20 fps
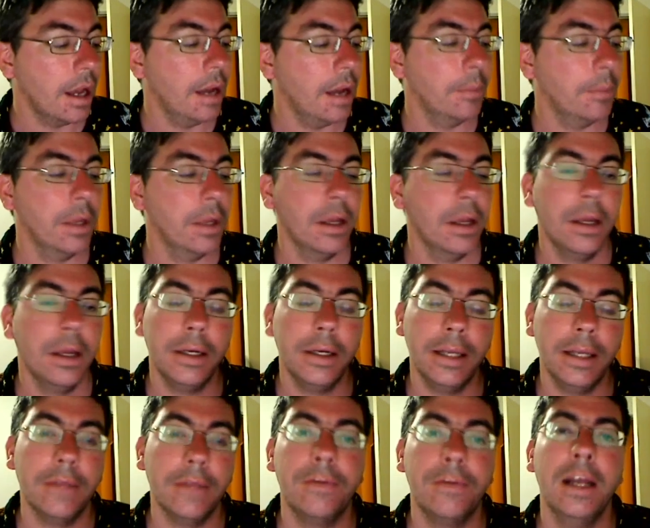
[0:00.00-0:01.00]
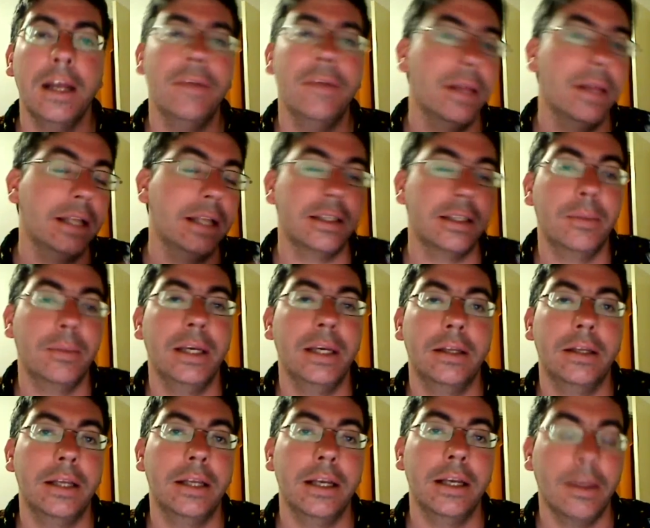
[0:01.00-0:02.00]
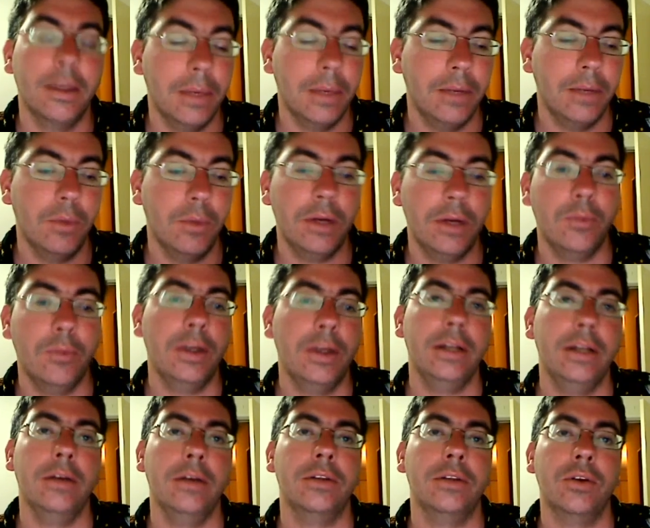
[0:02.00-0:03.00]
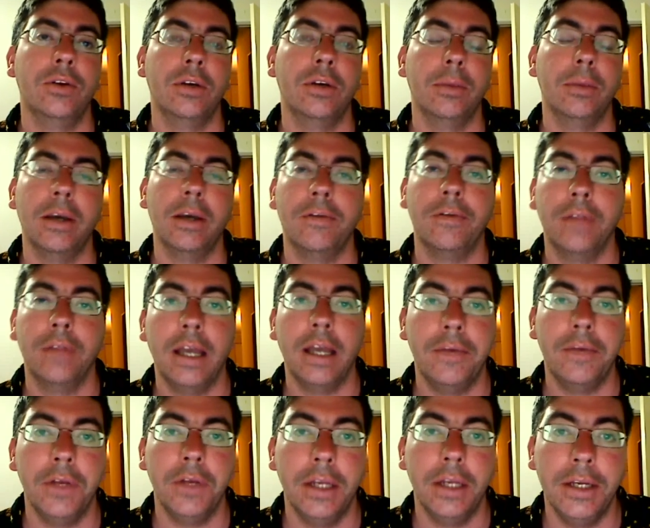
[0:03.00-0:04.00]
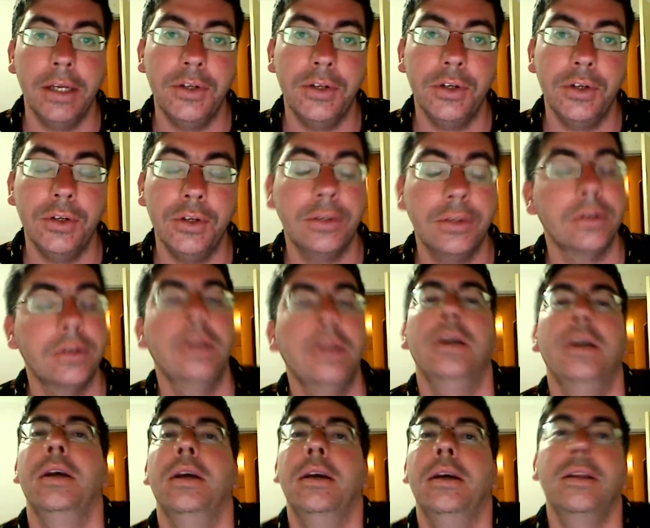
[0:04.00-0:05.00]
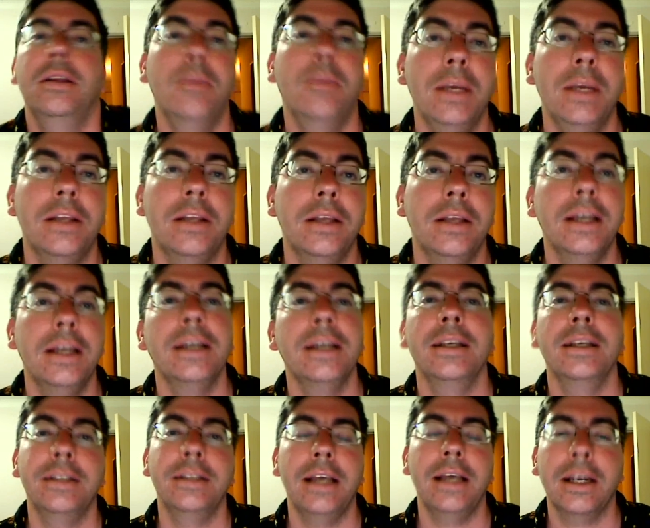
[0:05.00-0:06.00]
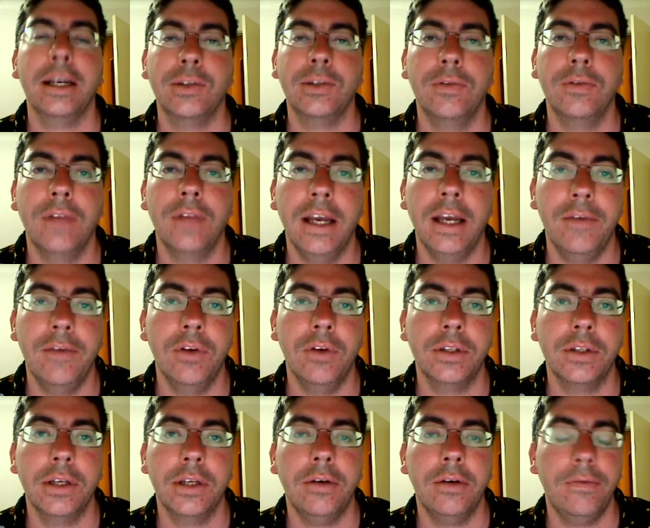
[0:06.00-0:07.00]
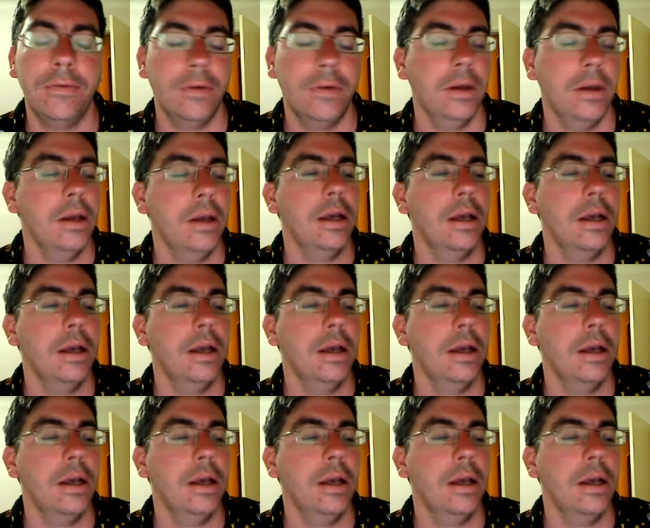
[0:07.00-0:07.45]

Now the flavour, that's the big thing. I mean, when you're talking about flavoured e-juice, the big thing is the actual flavour itself.